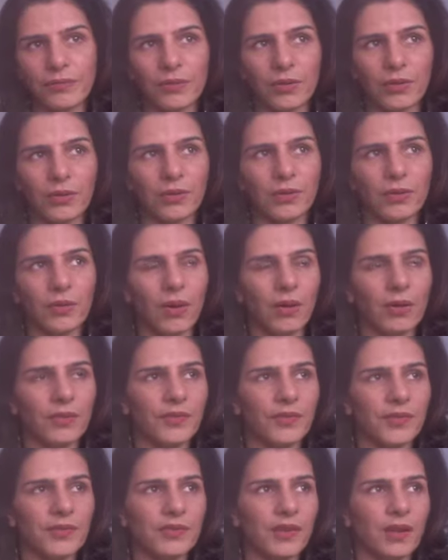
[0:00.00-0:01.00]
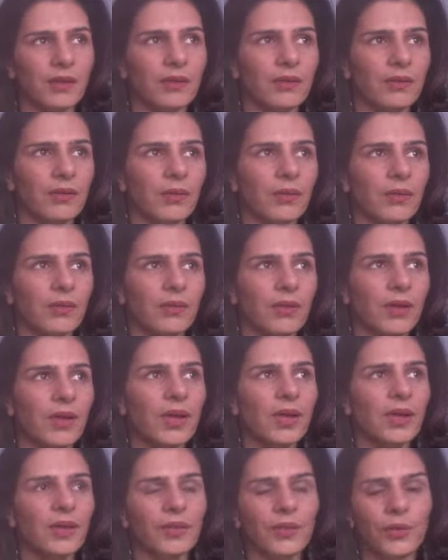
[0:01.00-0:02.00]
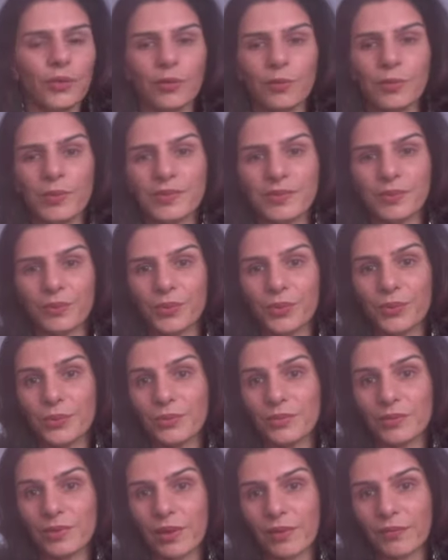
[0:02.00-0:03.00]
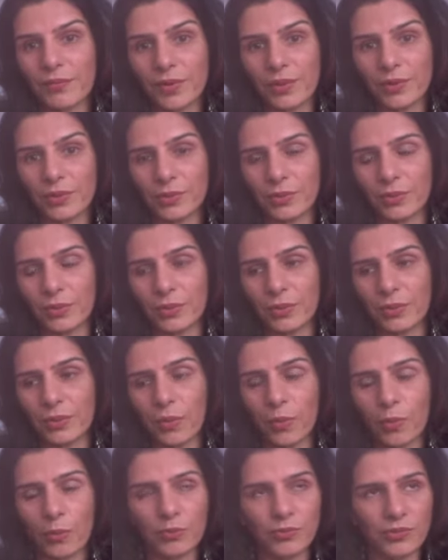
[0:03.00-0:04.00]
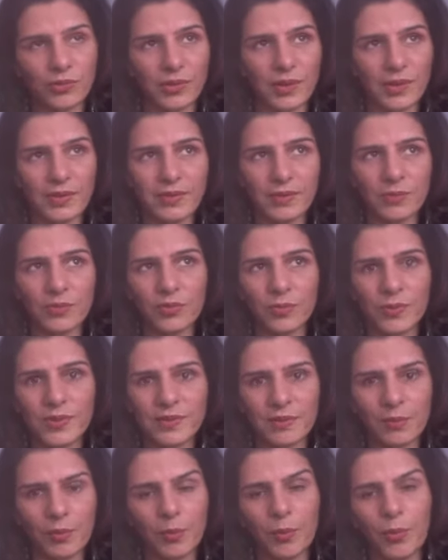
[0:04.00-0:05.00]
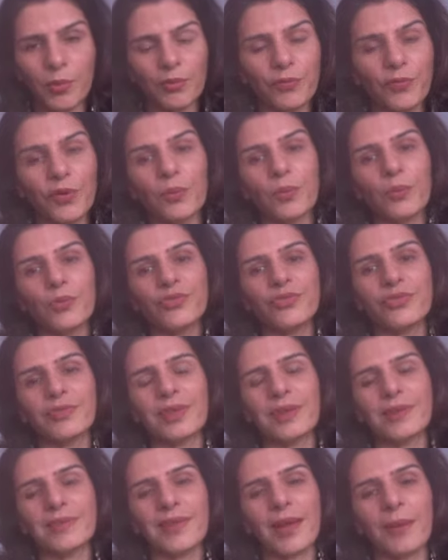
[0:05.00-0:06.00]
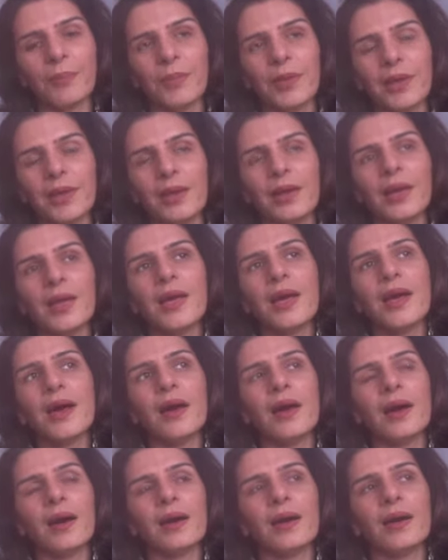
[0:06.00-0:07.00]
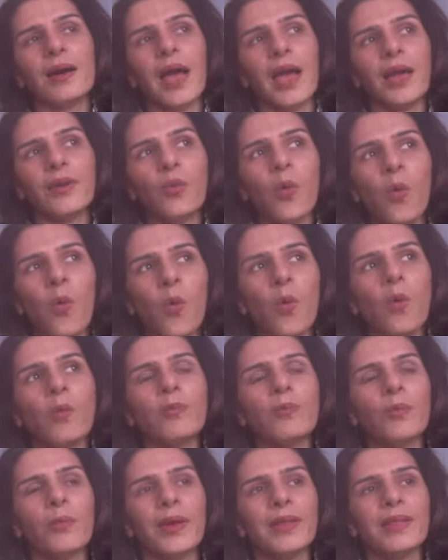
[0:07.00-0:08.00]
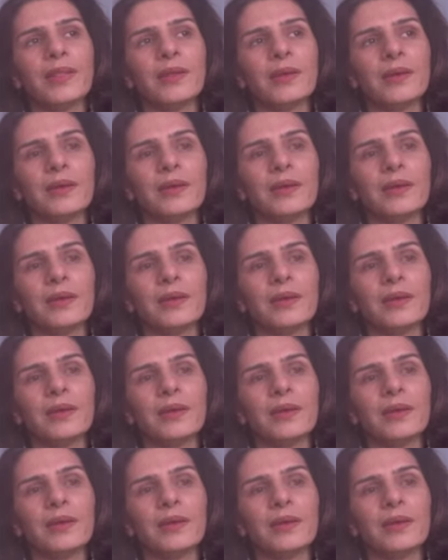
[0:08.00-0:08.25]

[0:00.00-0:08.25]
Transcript: all of a sudden, or there could be some new staff at home. So there seems to be some amount of promotion that is happening at home when